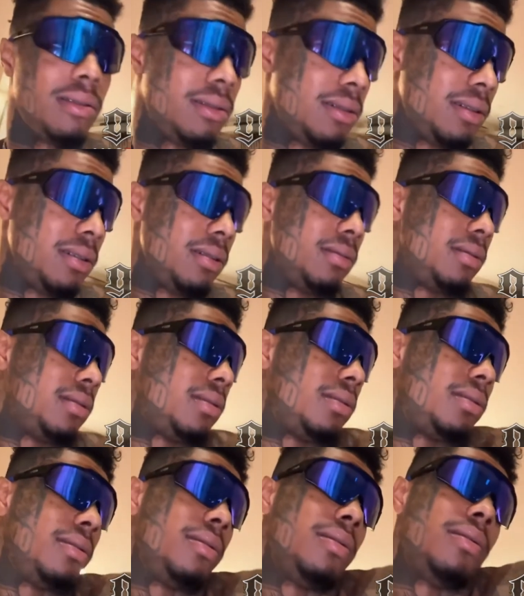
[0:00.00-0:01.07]
J with the
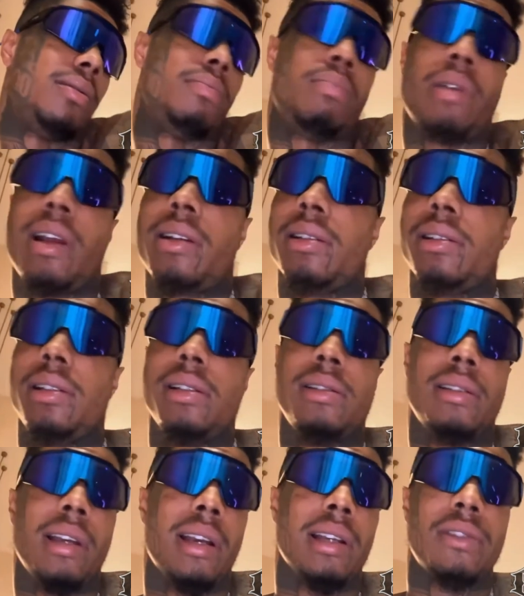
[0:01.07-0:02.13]
shades right now. Pregnancy
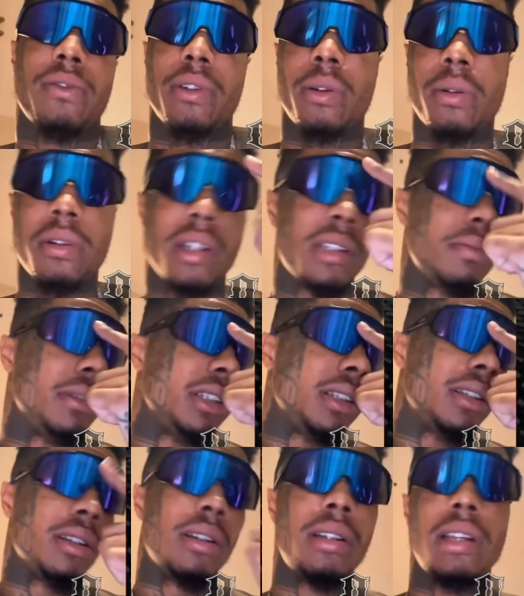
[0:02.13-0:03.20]
test. They too
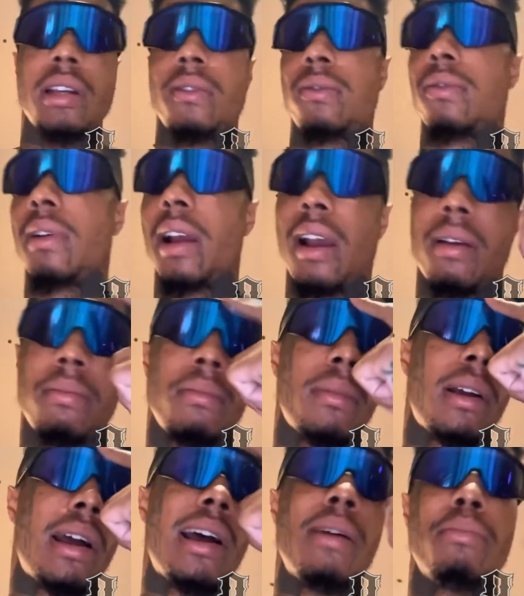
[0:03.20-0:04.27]
big. gift wrap.
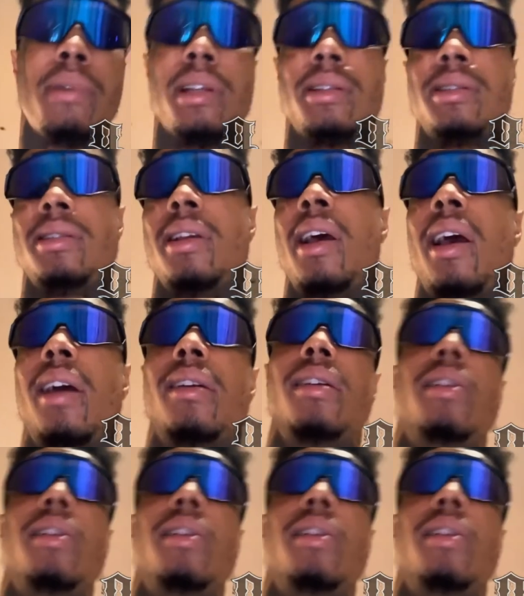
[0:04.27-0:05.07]
I'm excited.